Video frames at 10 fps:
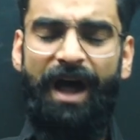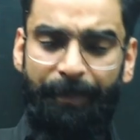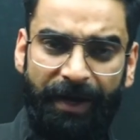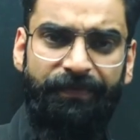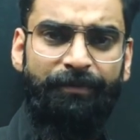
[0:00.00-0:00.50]

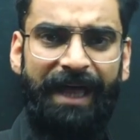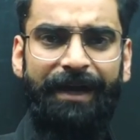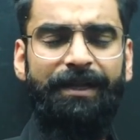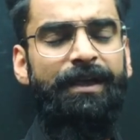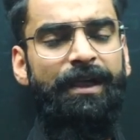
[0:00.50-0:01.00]
Apart from
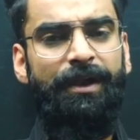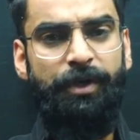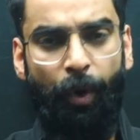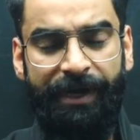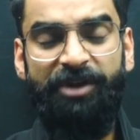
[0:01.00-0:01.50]
that,
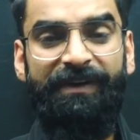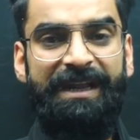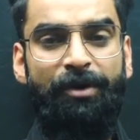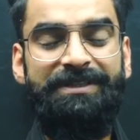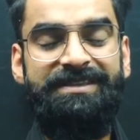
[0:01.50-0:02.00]
no need to worry
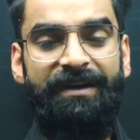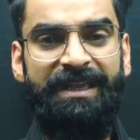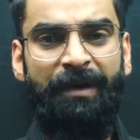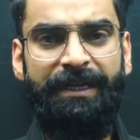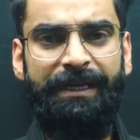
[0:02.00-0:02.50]
about the
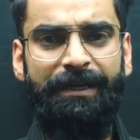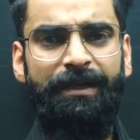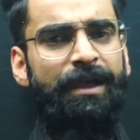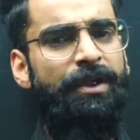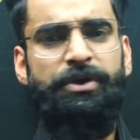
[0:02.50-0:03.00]
study material.
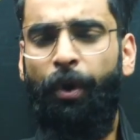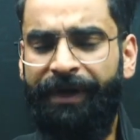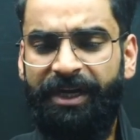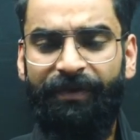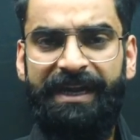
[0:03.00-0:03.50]
No
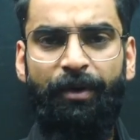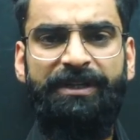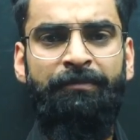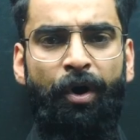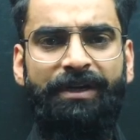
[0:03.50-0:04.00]
need to worry about
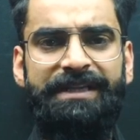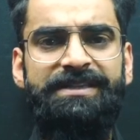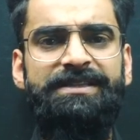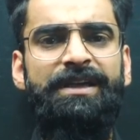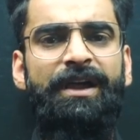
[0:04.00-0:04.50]
the mock
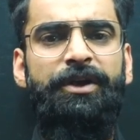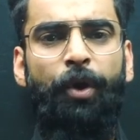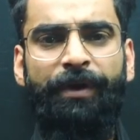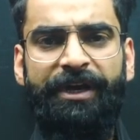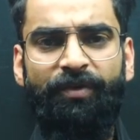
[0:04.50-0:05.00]
tests.
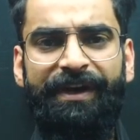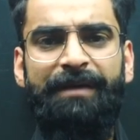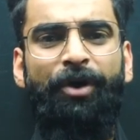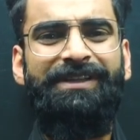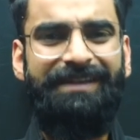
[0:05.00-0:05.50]
No need to worry
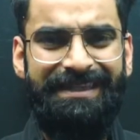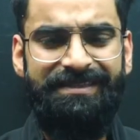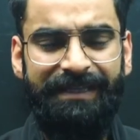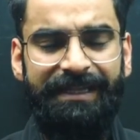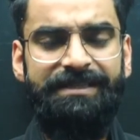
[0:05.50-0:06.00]
about the test
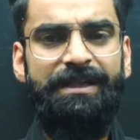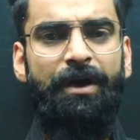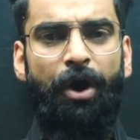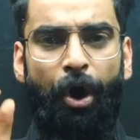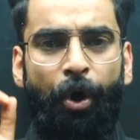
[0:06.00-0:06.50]
series.
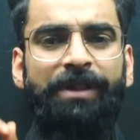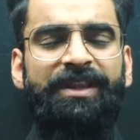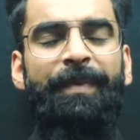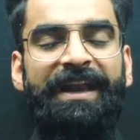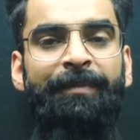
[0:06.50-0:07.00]
All
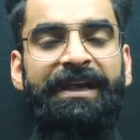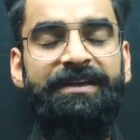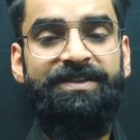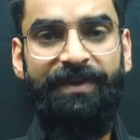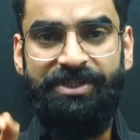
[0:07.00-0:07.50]
the
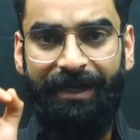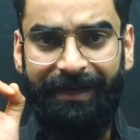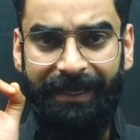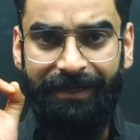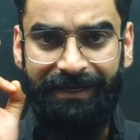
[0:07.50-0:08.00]
parameters which are
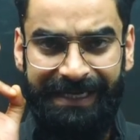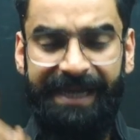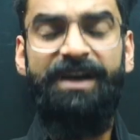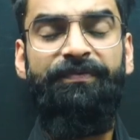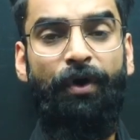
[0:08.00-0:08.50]

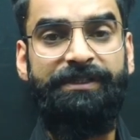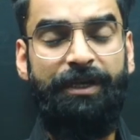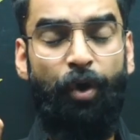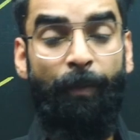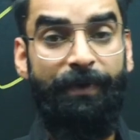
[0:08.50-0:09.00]
needed for the
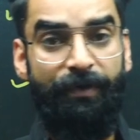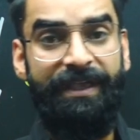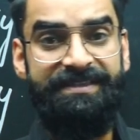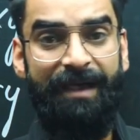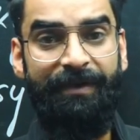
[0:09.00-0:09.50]
competitive
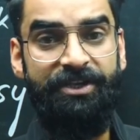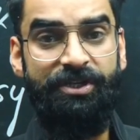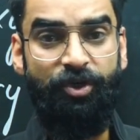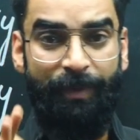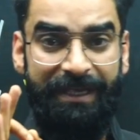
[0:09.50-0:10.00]

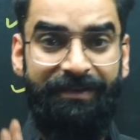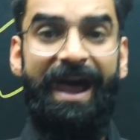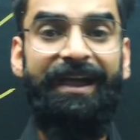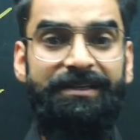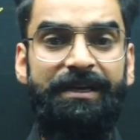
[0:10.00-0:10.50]
examination to be
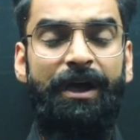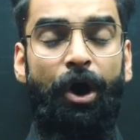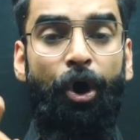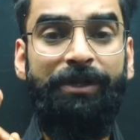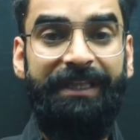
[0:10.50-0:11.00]
cracked,
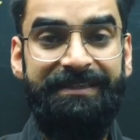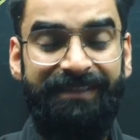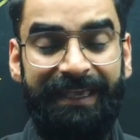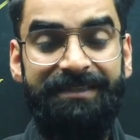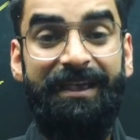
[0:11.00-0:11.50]
all these
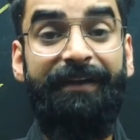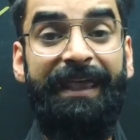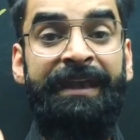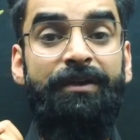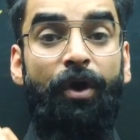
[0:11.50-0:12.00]
things are
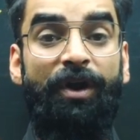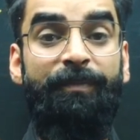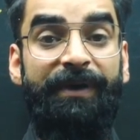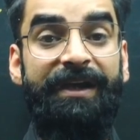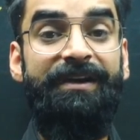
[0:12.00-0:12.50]

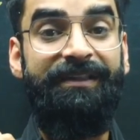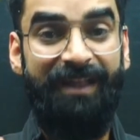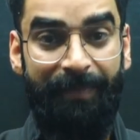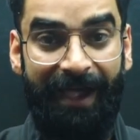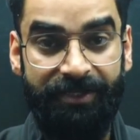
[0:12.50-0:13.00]
incorporated in
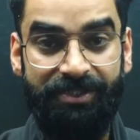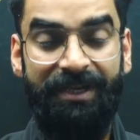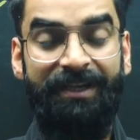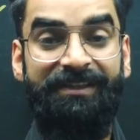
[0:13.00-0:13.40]
the batch.